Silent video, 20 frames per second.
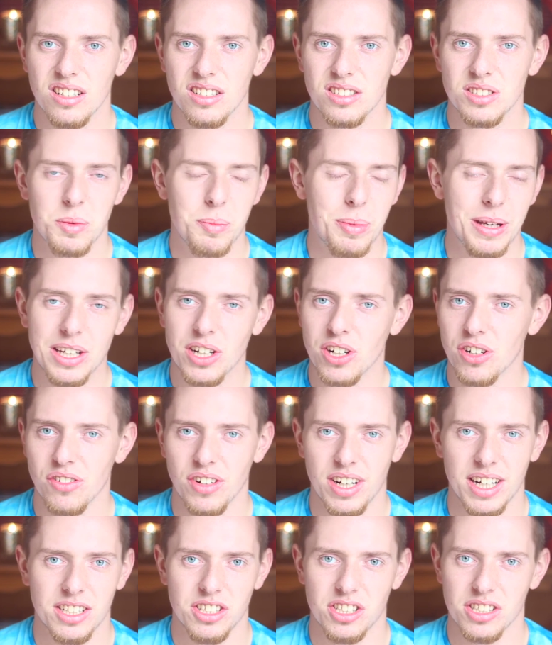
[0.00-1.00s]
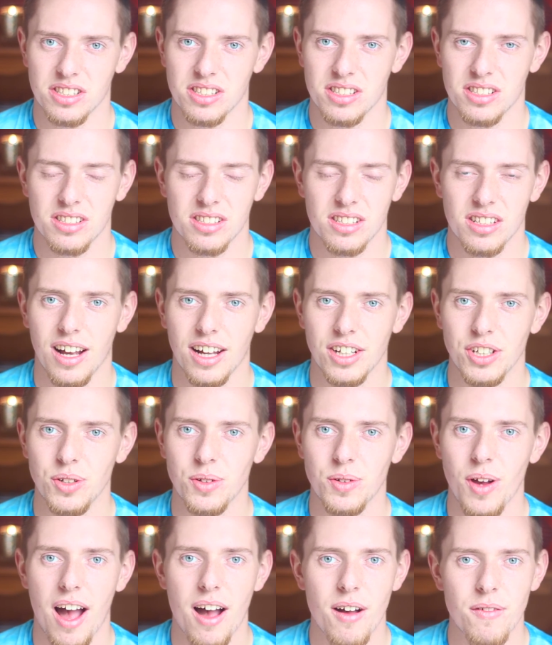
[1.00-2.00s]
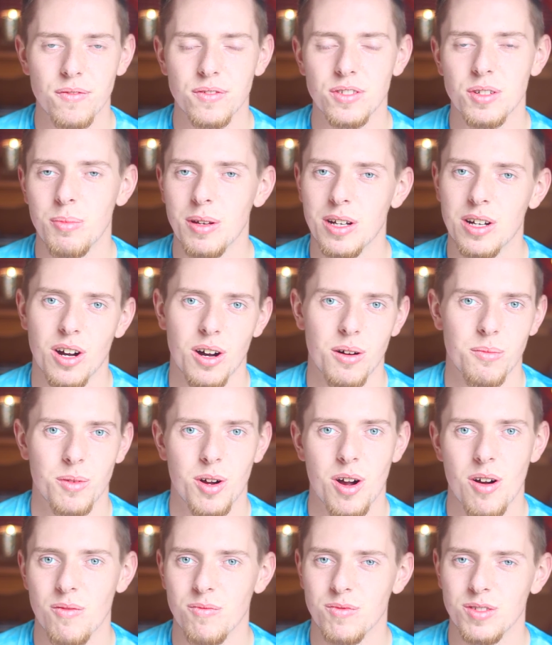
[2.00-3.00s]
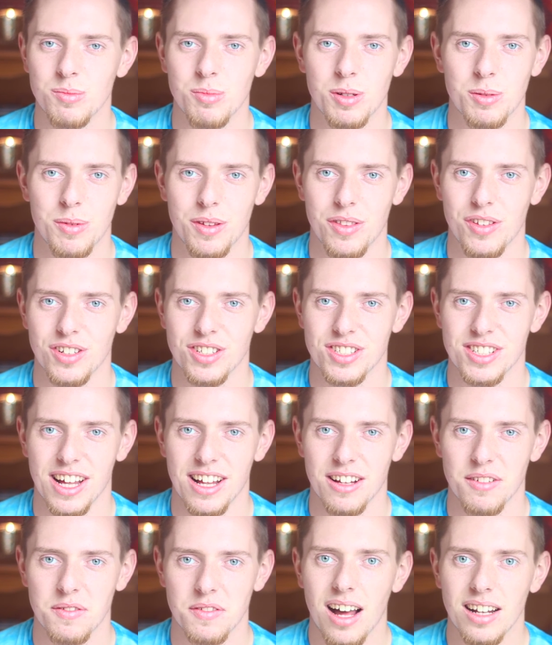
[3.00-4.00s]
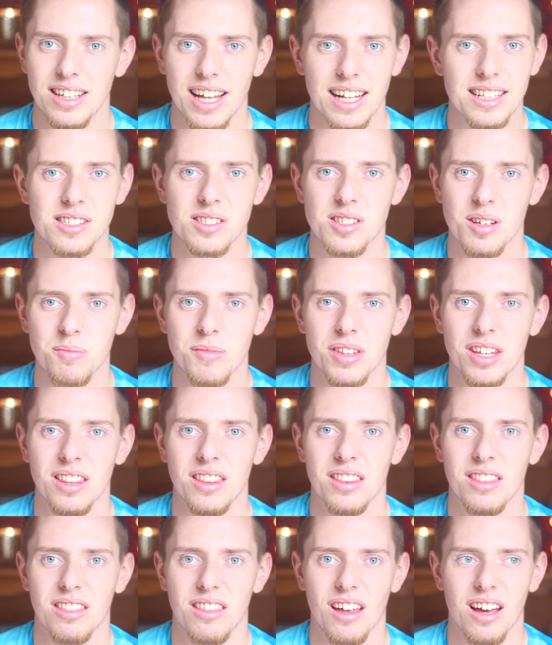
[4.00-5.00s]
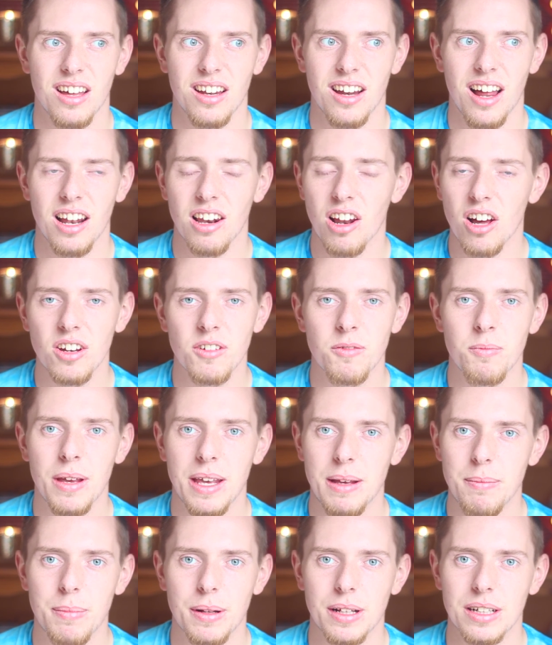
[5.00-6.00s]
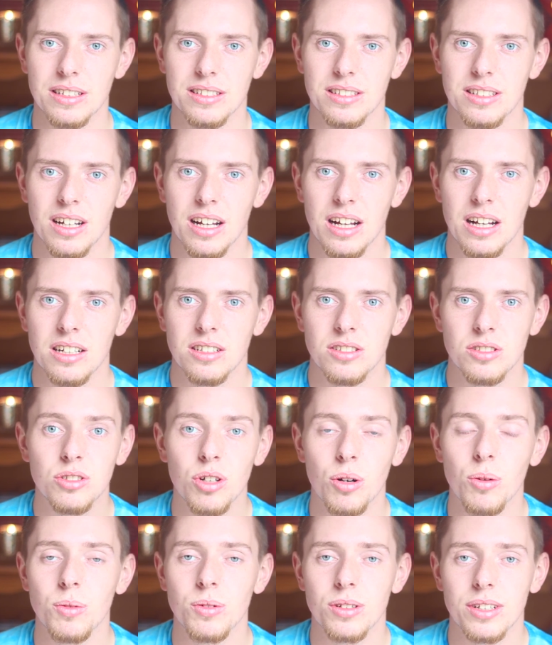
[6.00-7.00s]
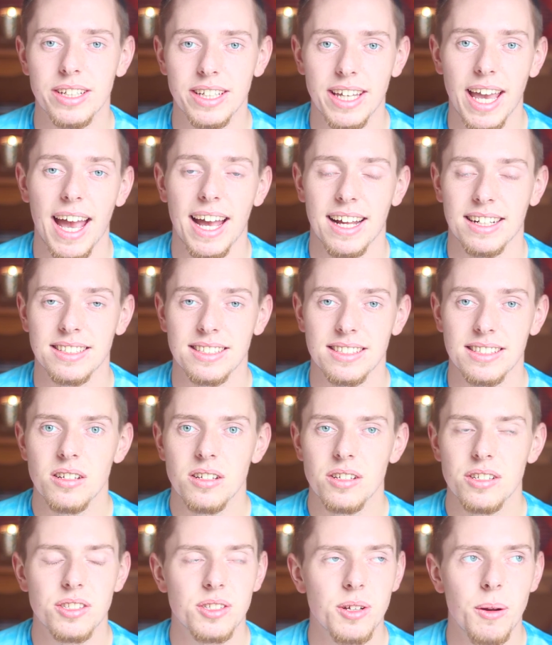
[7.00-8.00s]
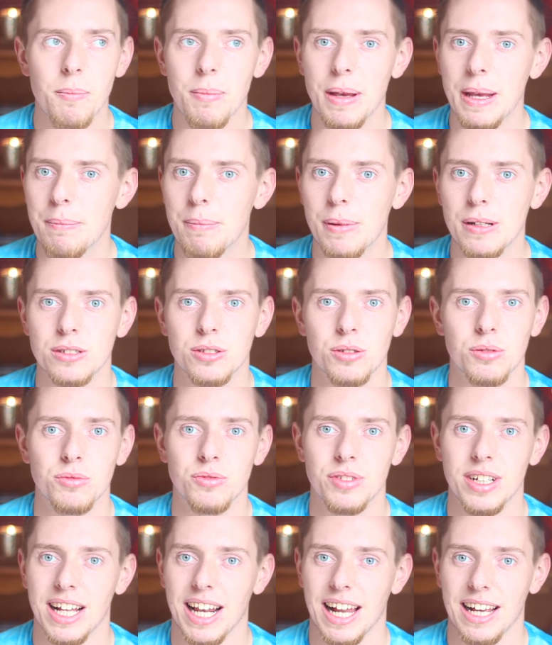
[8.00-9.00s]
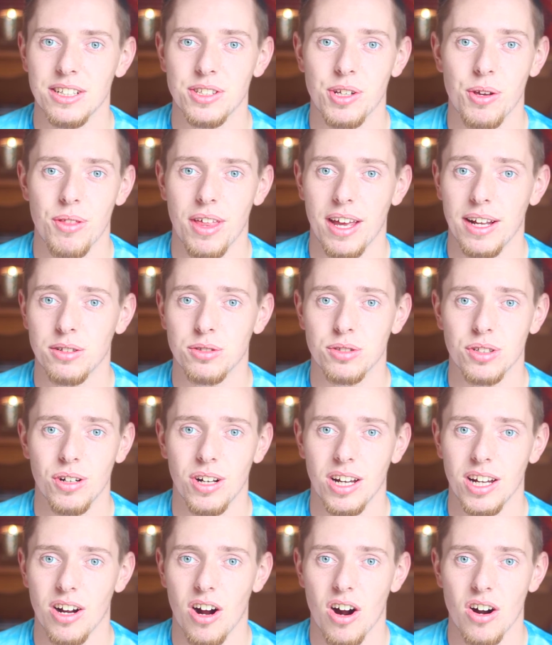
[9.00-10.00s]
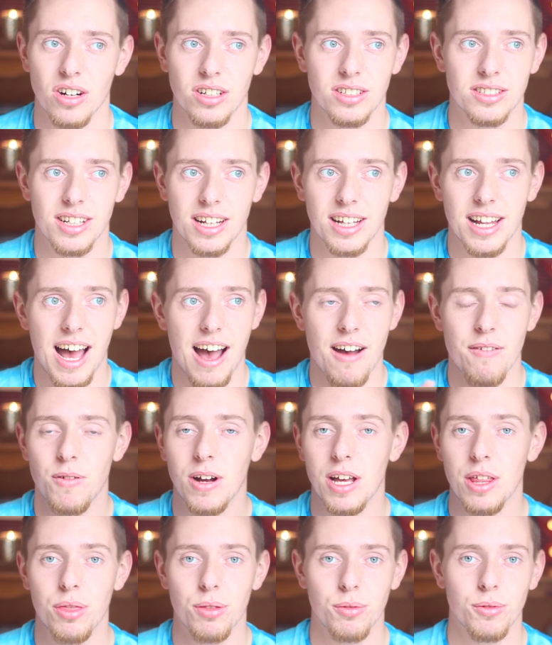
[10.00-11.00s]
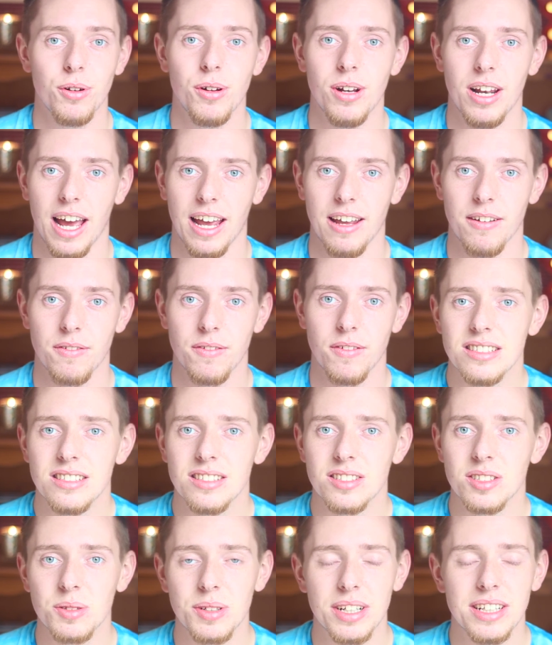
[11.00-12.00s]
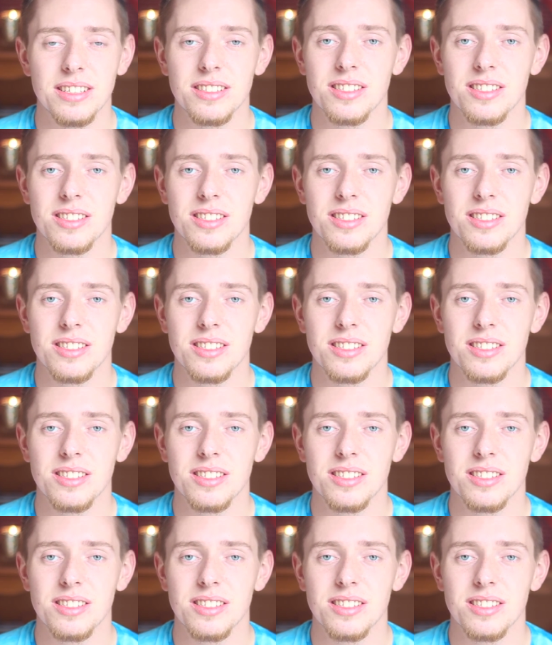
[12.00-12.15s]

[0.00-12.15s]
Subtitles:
to be courageous, and you have to become comfortable with yourself. And that's something that a lot of people don't get. Some people don't realise who they truly are until halfway through life. So in